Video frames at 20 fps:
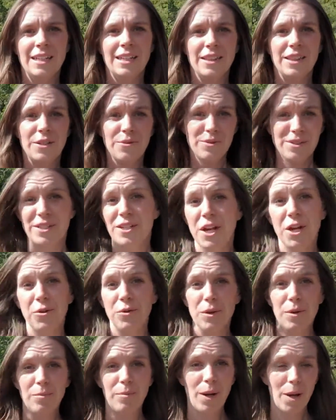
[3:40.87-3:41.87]
There was no
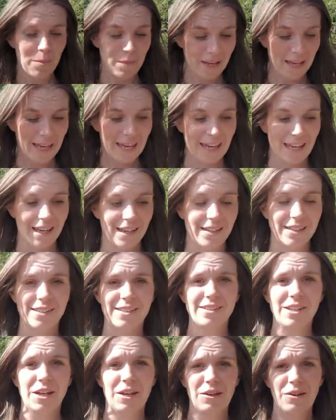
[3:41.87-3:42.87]
plumbing here,
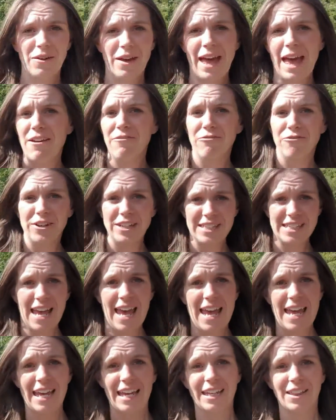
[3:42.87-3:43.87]
so every
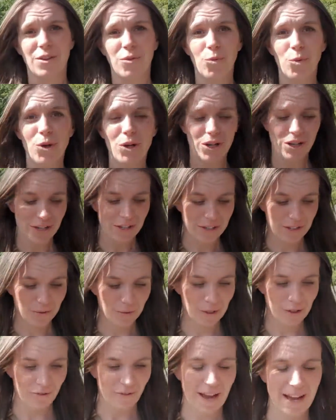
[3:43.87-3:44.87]
day the workers
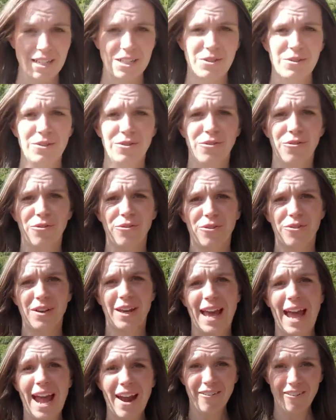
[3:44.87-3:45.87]
would have had to have
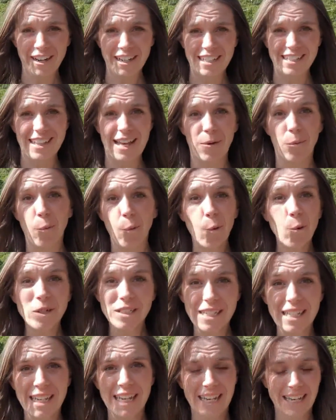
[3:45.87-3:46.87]
carried their
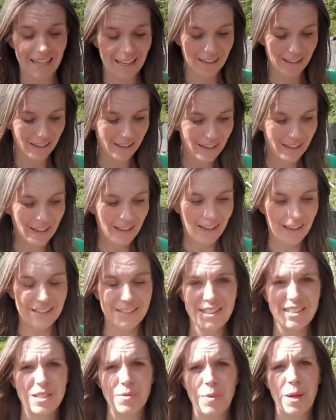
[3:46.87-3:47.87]
water here
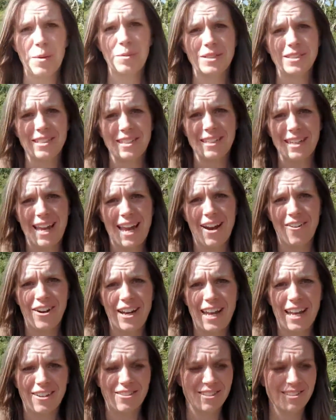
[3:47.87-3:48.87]
just to be able to carry
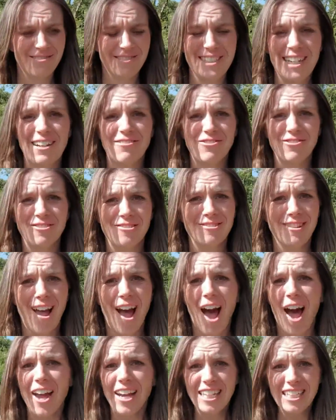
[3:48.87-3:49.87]
out general
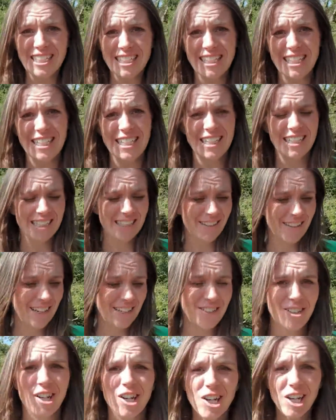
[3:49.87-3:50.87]
hygiene
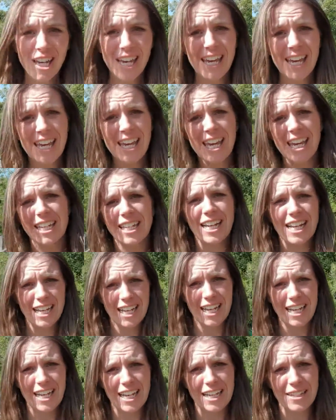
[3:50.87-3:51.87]
and cooking and
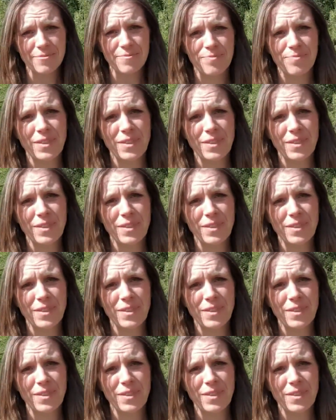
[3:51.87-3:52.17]
cleaning.